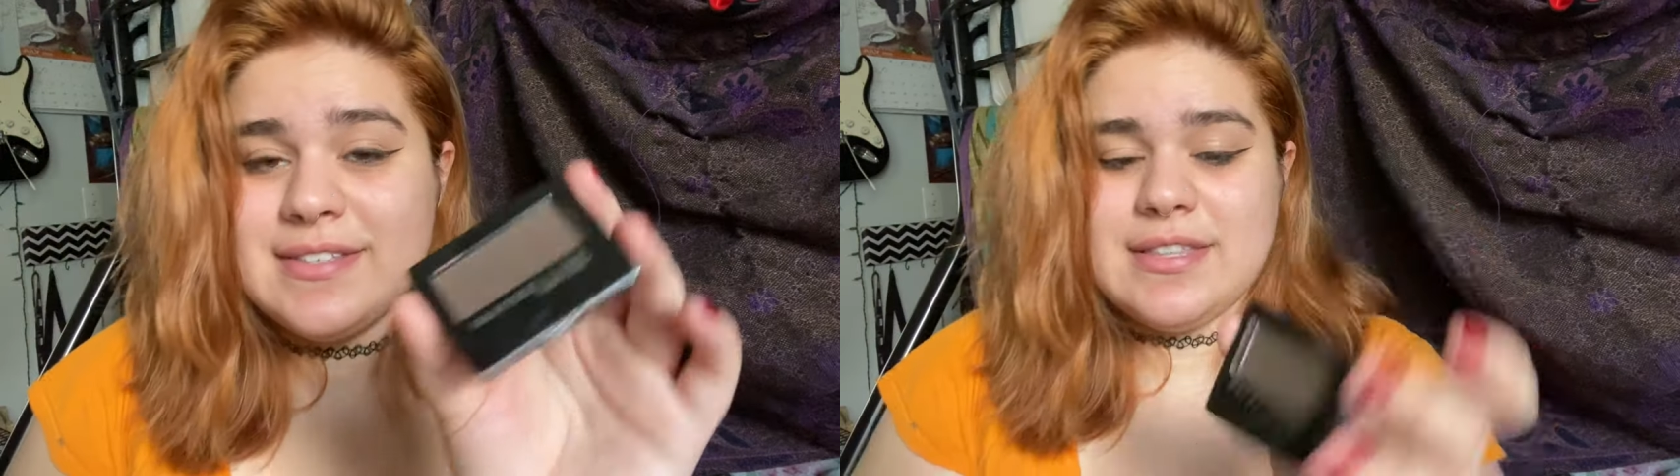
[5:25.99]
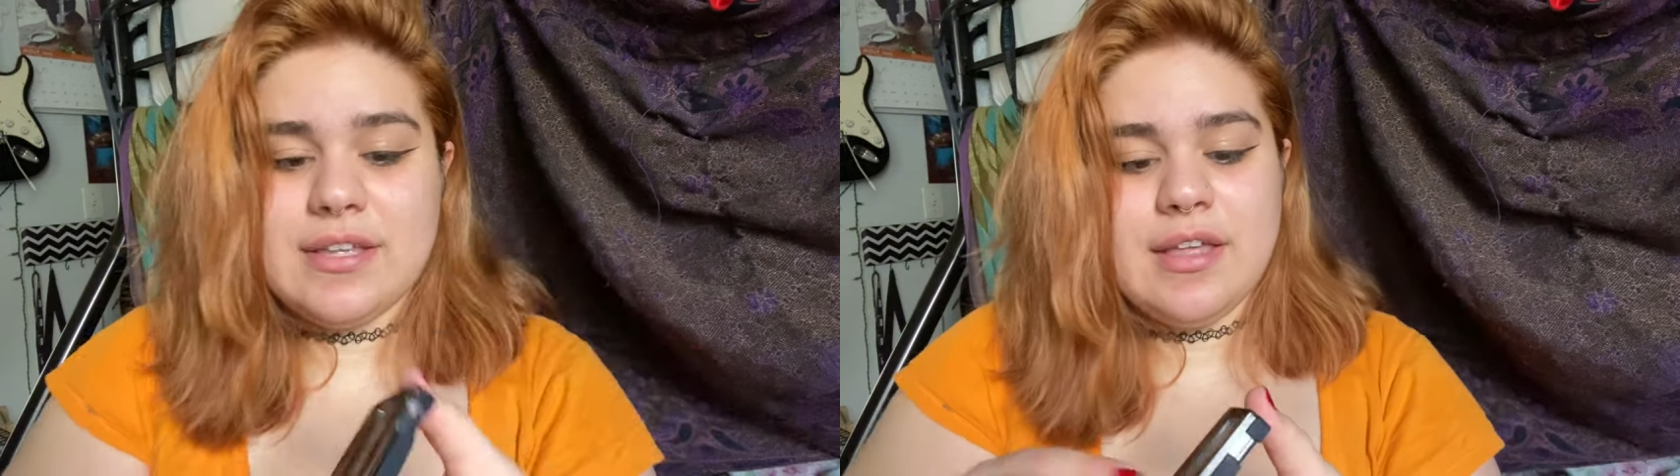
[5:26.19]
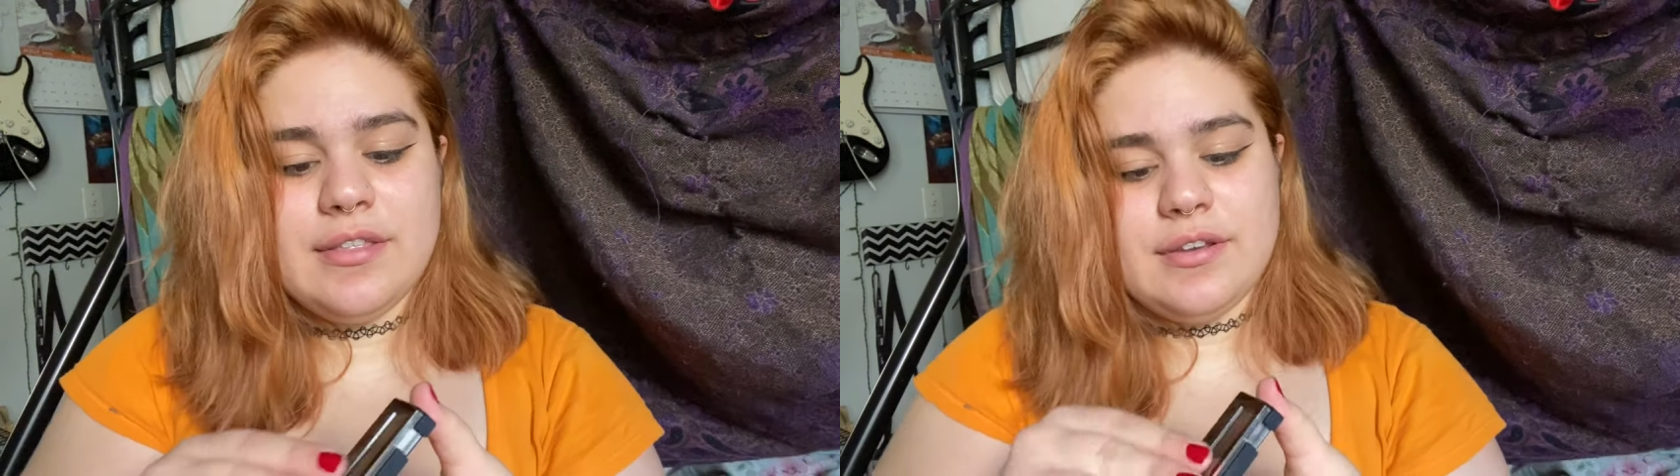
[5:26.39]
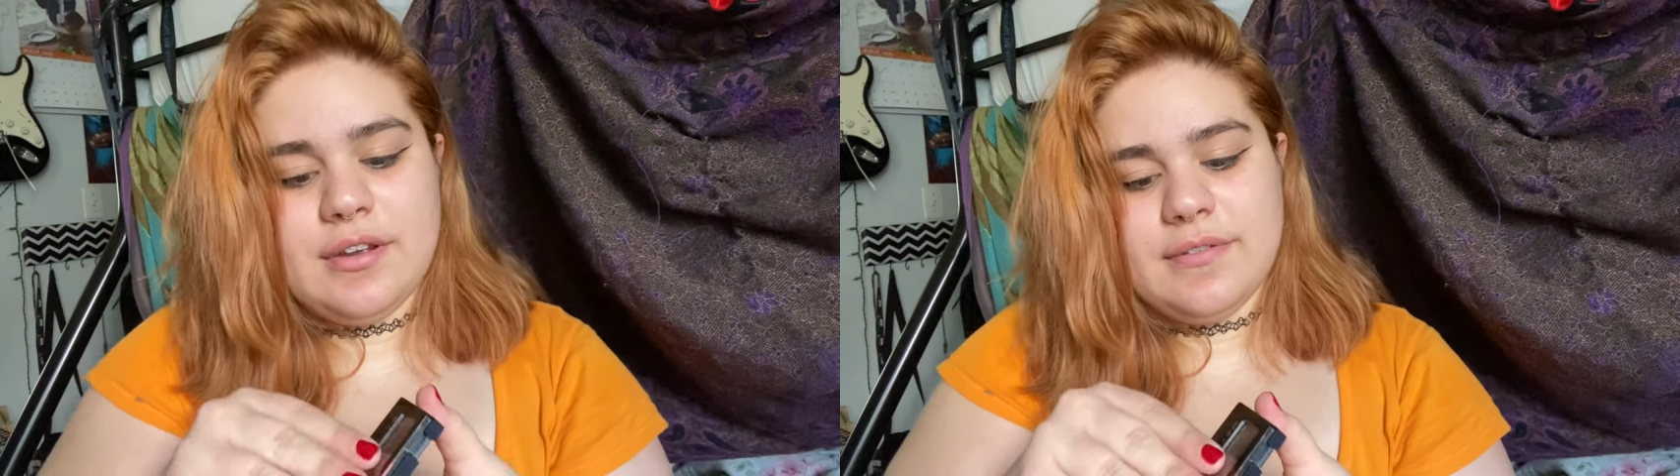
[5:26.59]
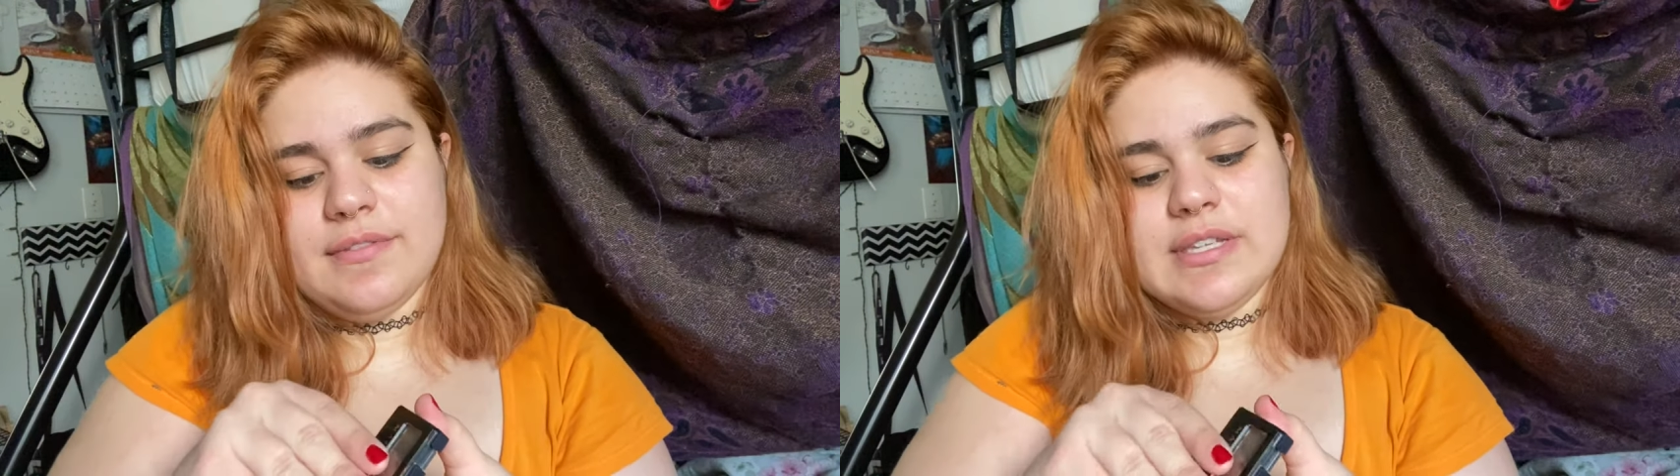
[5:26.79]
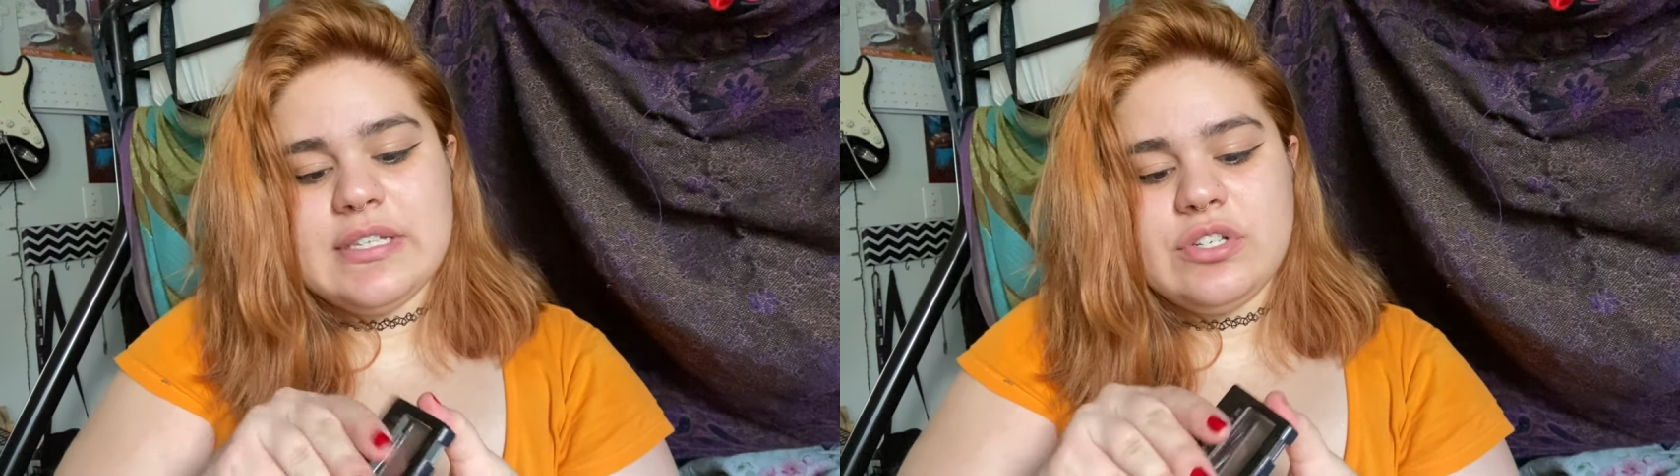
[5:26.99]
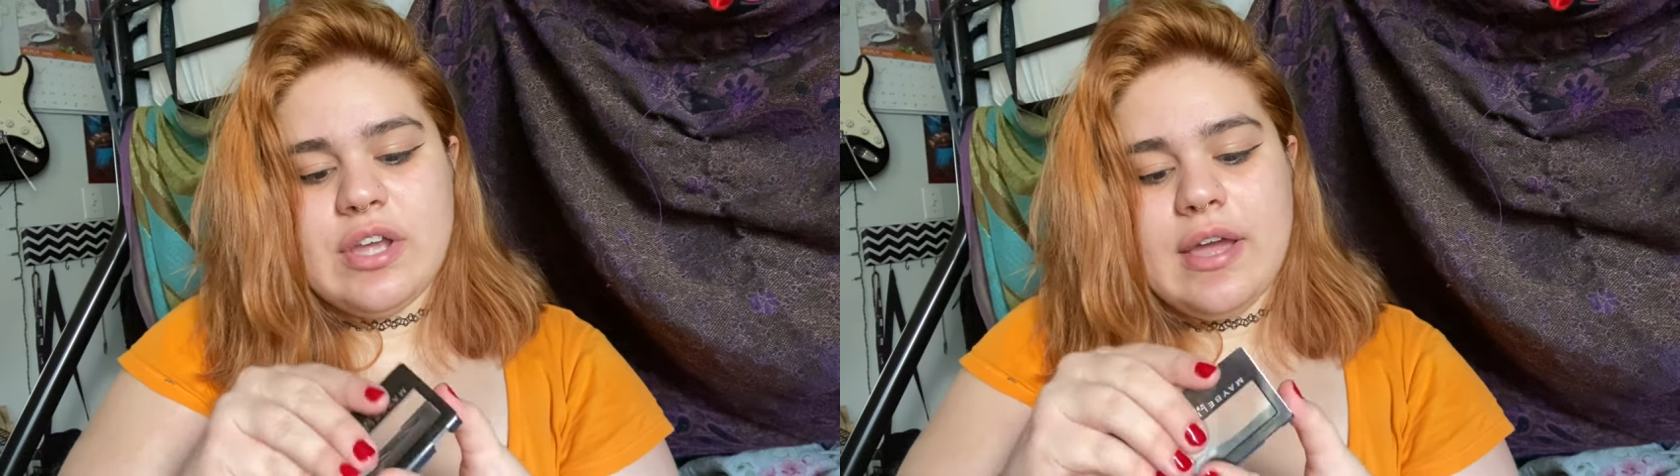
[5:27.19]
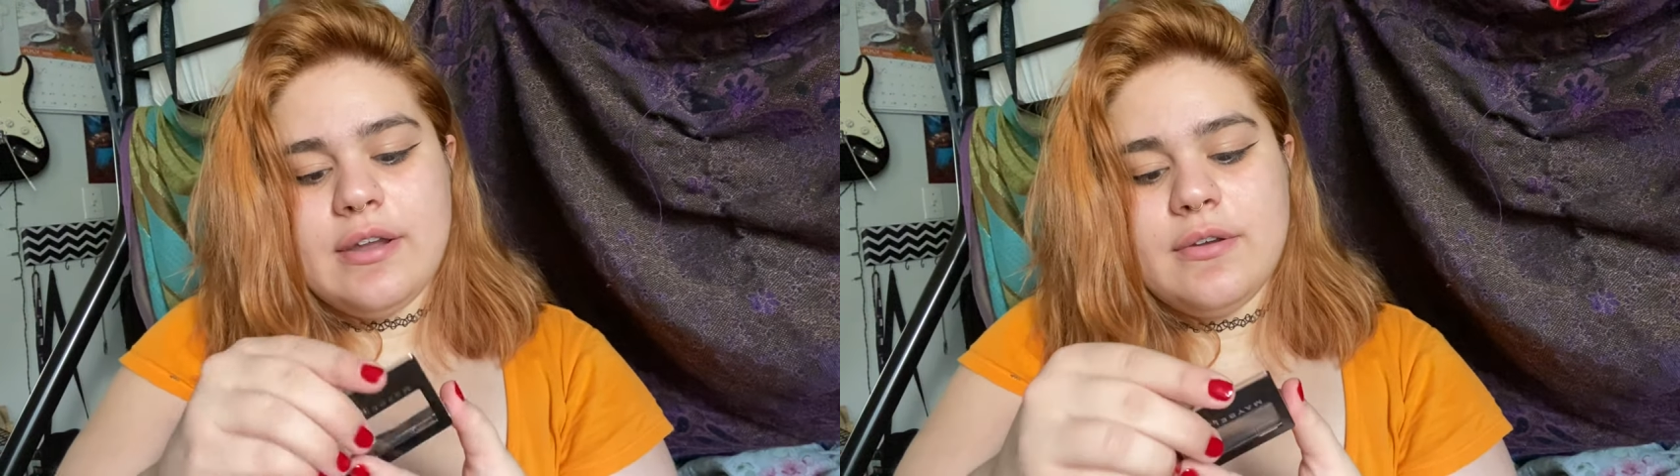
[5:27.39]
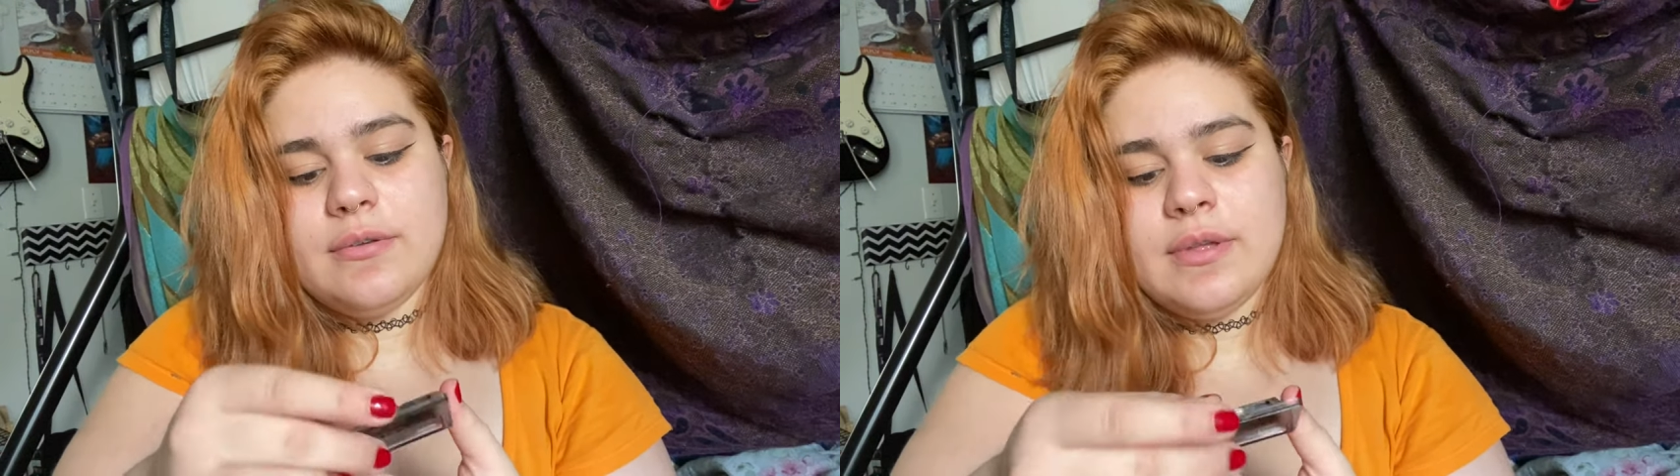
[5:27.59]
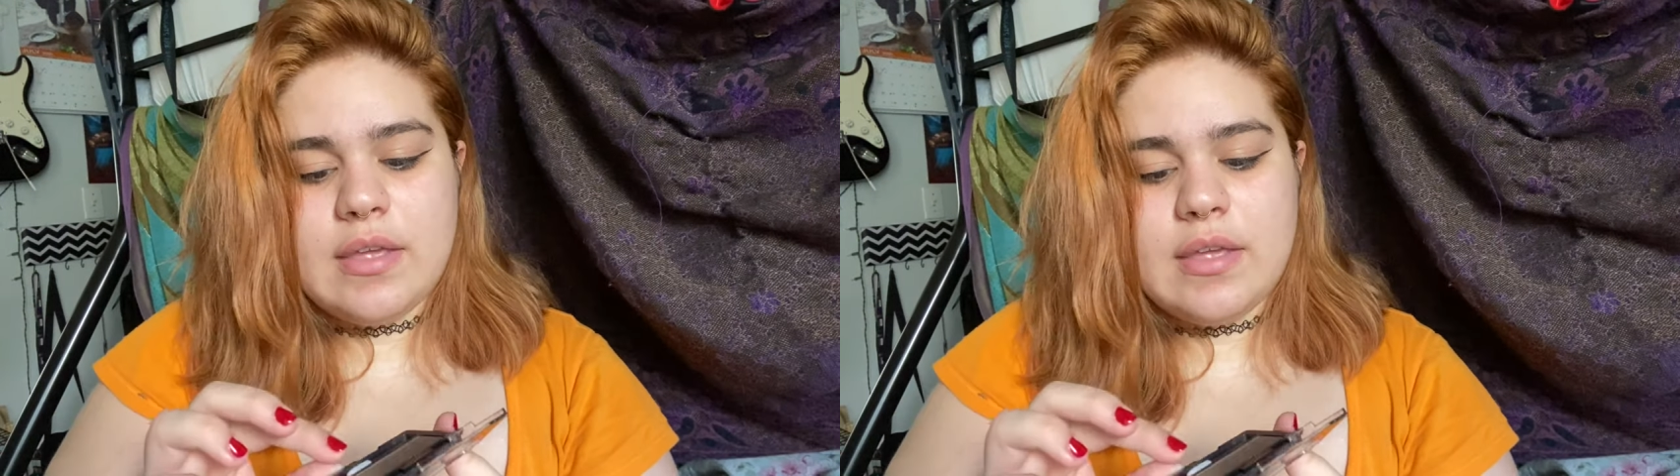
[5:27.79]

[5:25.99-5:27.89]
the color of this shadow.